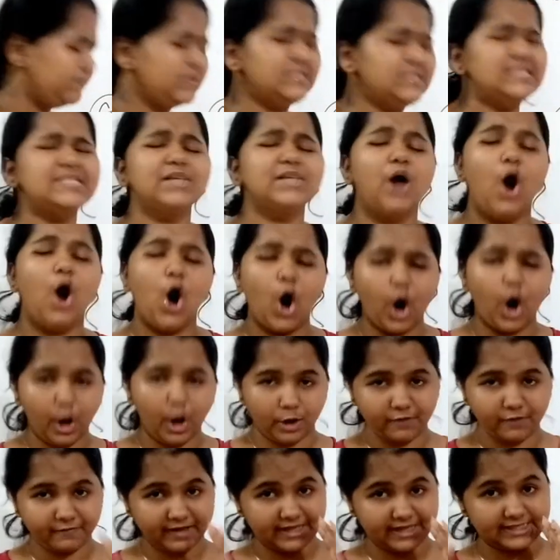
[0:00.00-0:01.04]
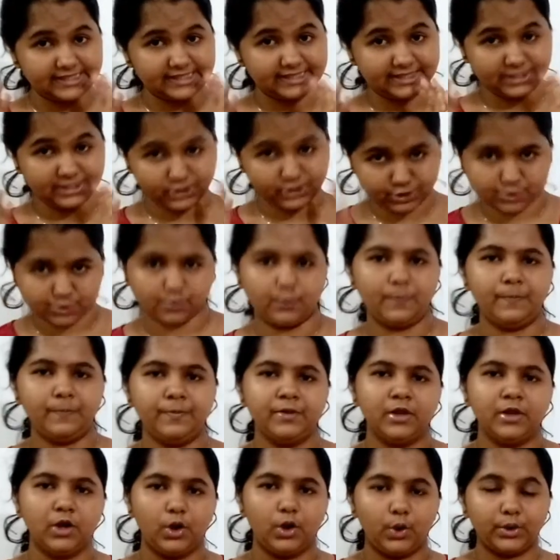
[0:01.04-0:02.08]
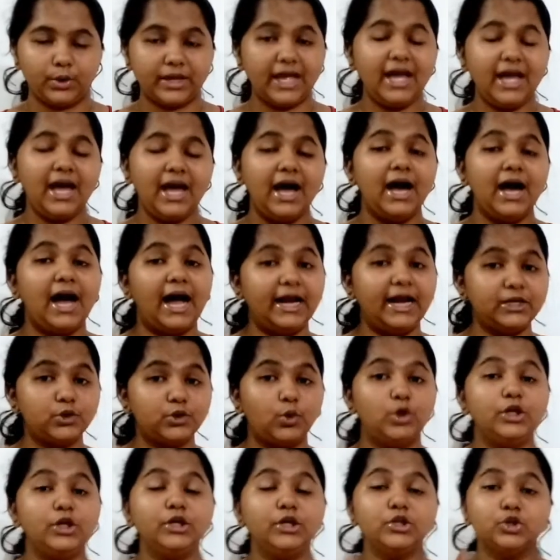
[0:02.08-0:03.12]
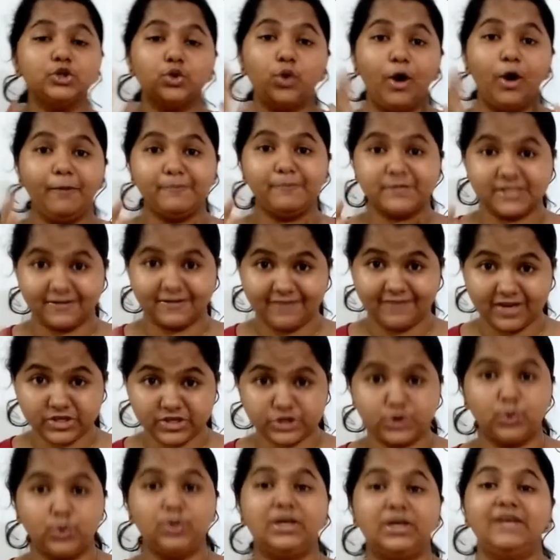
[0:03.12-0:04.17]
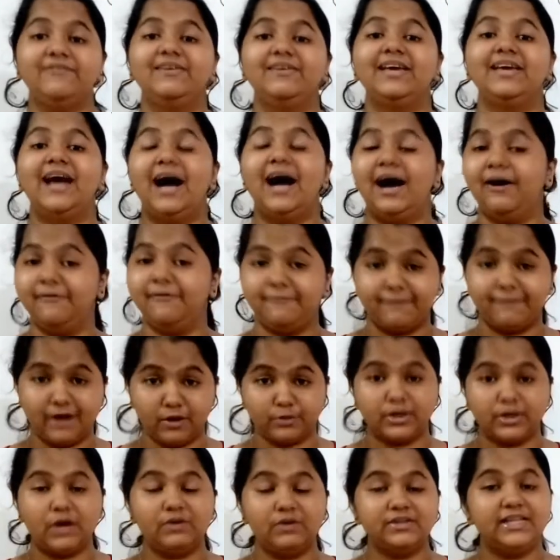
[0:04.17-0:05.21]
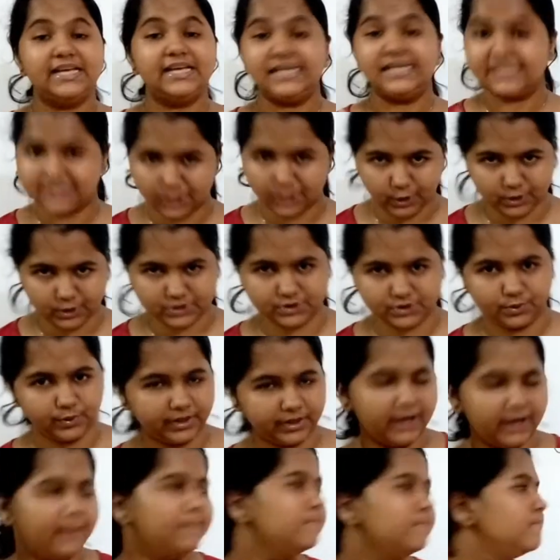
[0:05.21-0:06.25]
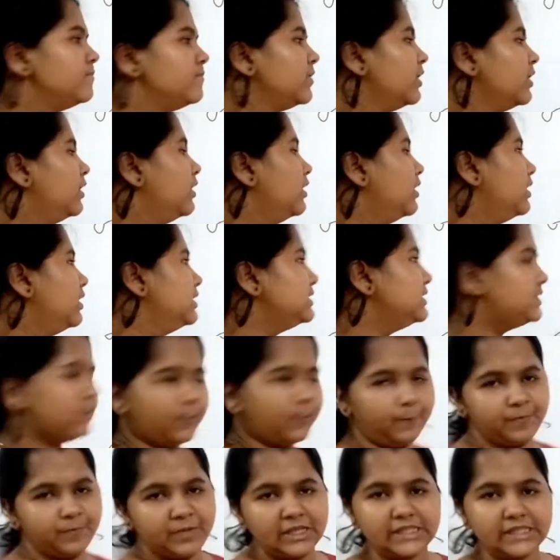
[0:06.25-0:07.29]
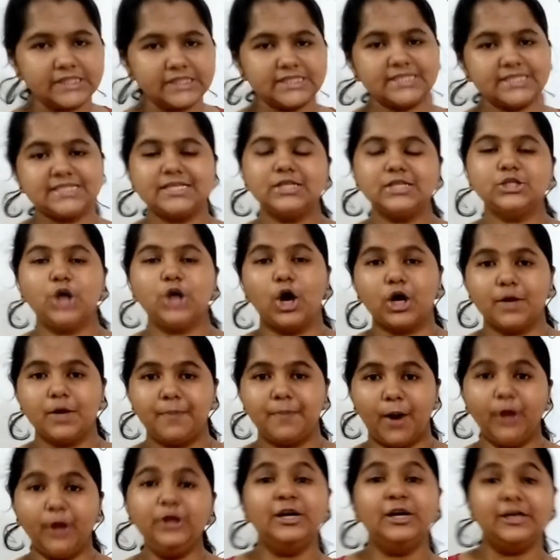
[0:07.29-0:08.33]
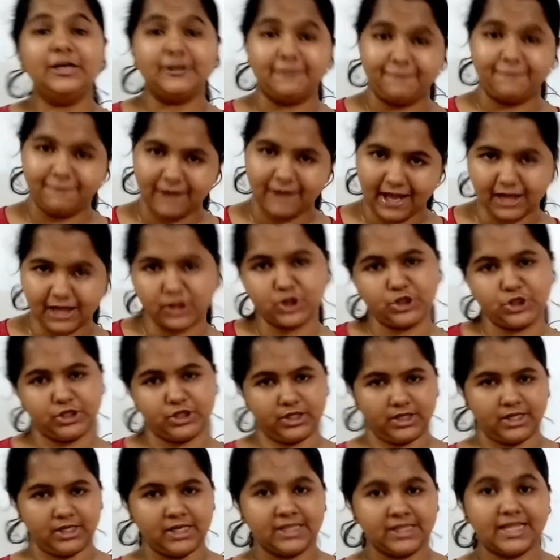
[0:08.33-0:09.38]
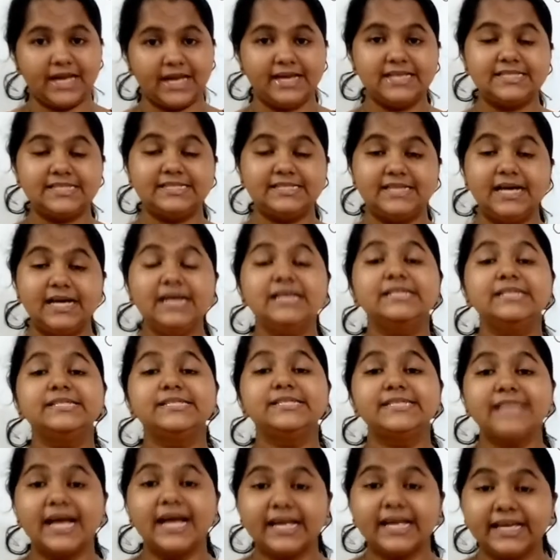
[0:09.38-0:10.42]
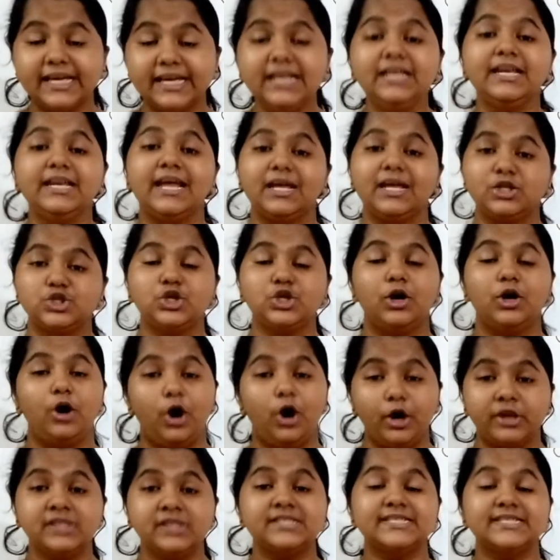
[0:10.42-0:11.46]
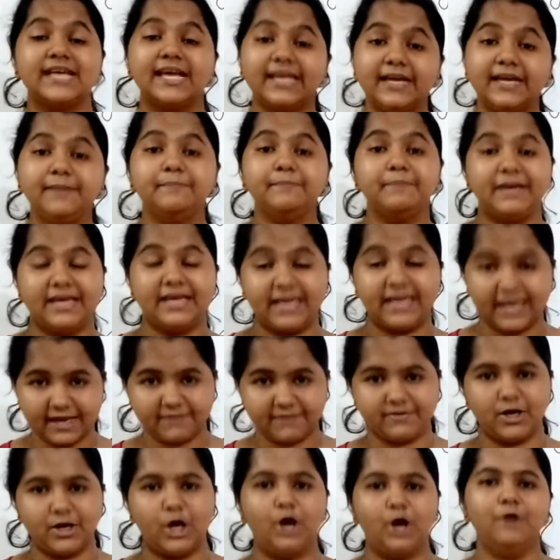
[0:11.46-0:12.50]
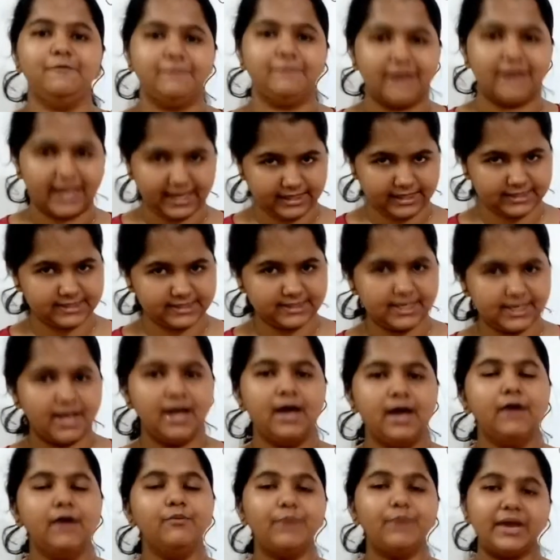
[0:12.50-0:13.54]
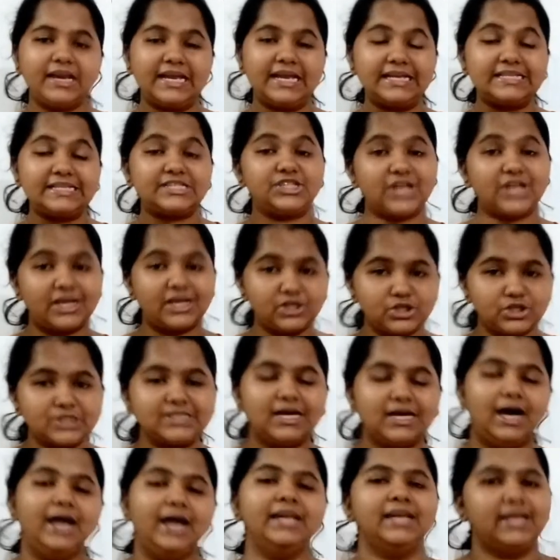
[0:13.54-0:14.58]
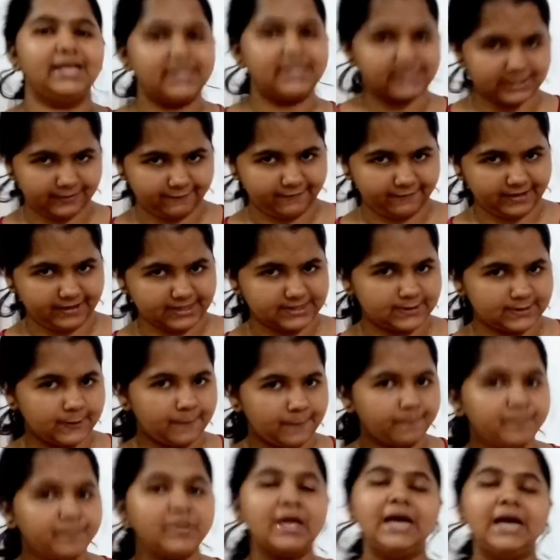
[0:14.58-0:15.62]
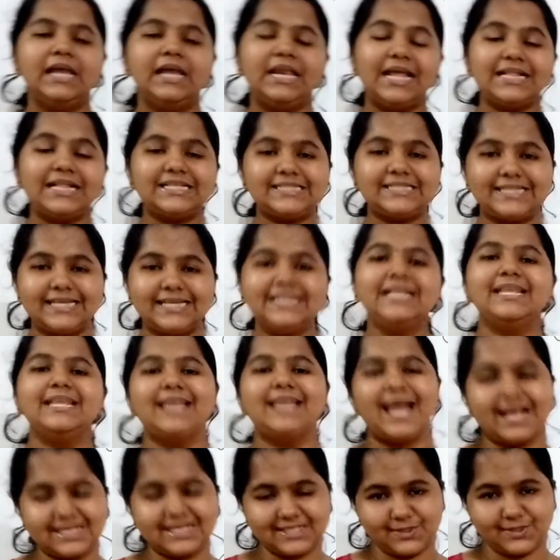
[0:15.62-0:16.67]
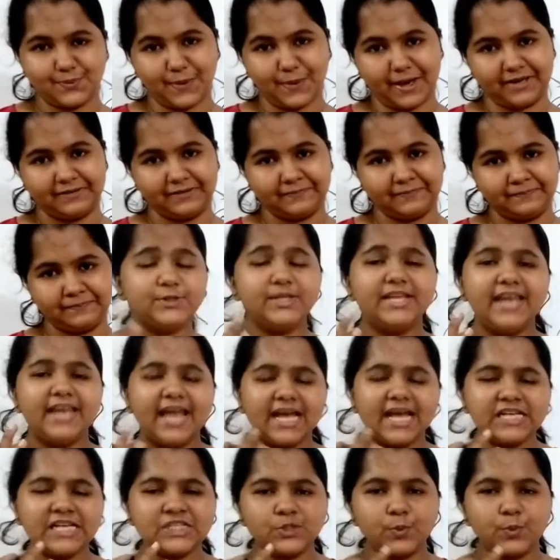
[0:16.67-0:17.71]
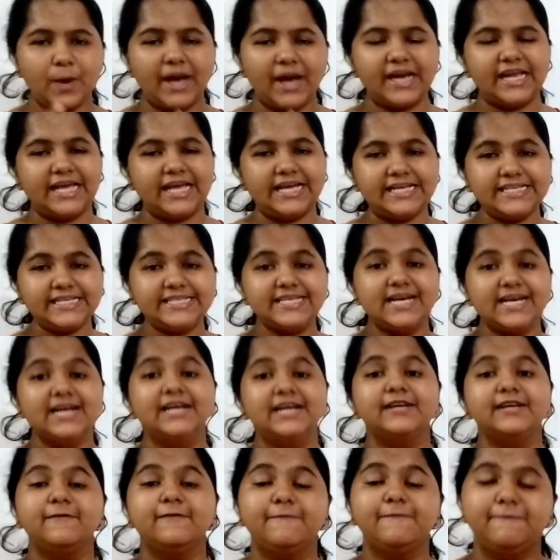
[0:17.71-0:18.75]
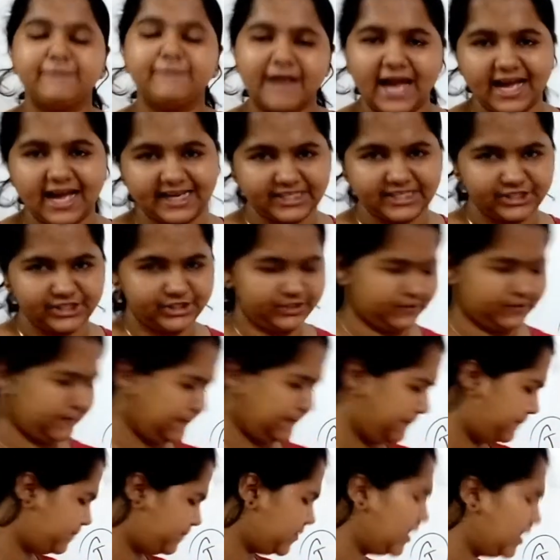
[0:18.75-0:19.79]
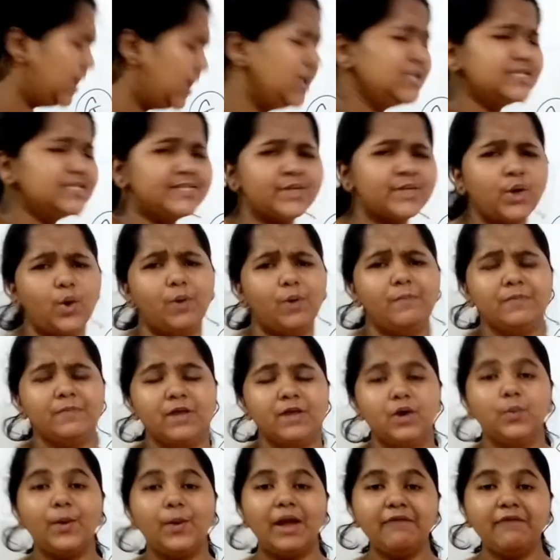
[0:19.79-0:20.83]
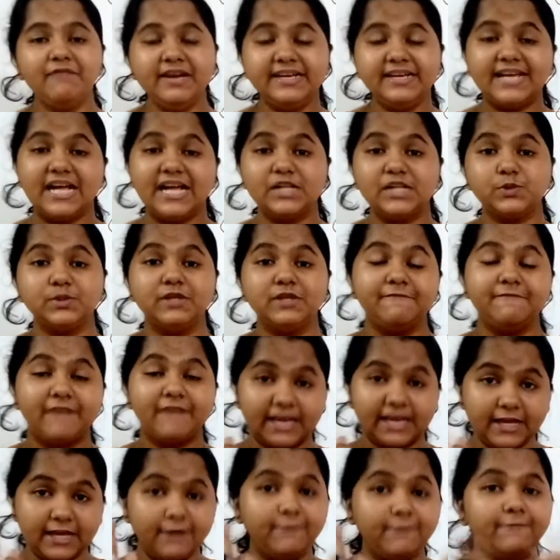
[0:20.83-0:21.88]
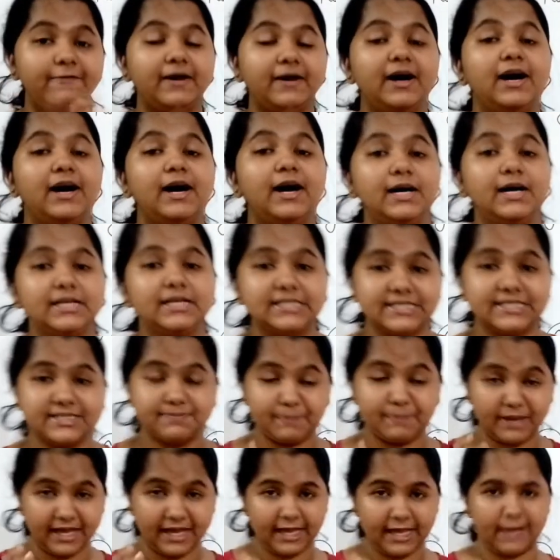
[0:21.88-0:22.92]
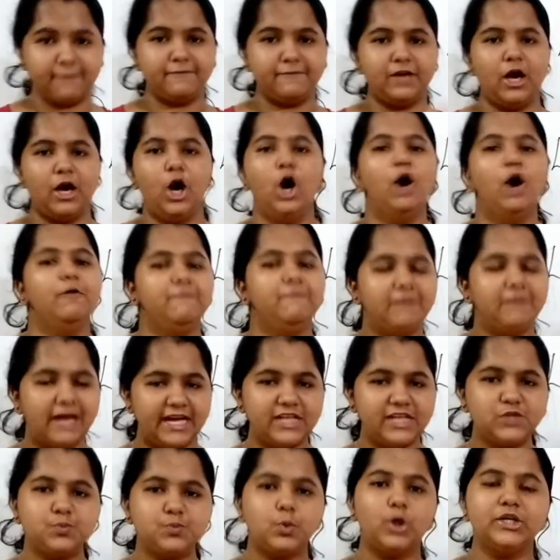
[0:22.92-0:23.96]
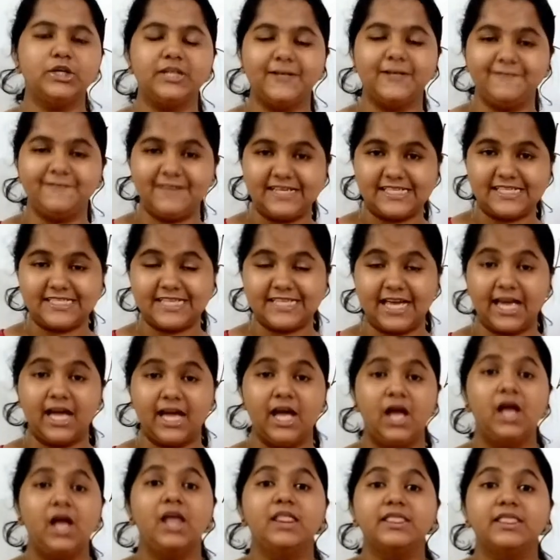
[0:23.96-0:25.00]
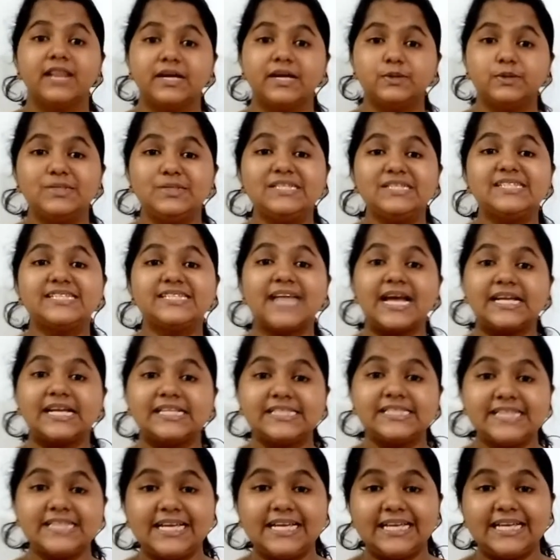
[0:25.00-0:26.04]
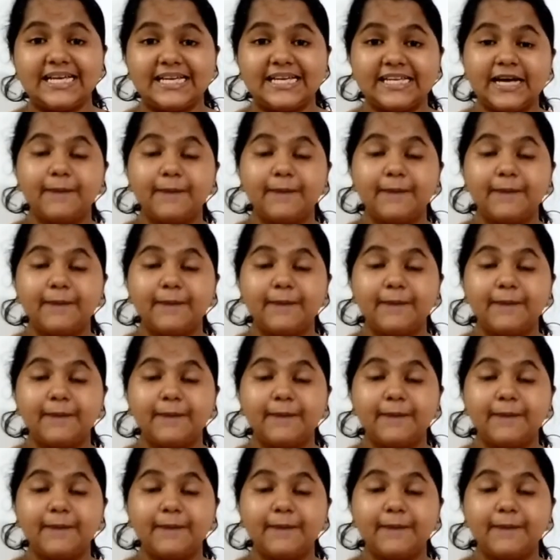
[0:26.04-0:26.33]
is always true. Okay? I told you through observation only we have found out these laws. Okay? So this is the talk about reflection. That is the second nature or second behavior of light when it changes an interface. Let's see the next one. So the next one is refraction. So when we dealt with the very first behavior of light, what did we say? That was rectilinear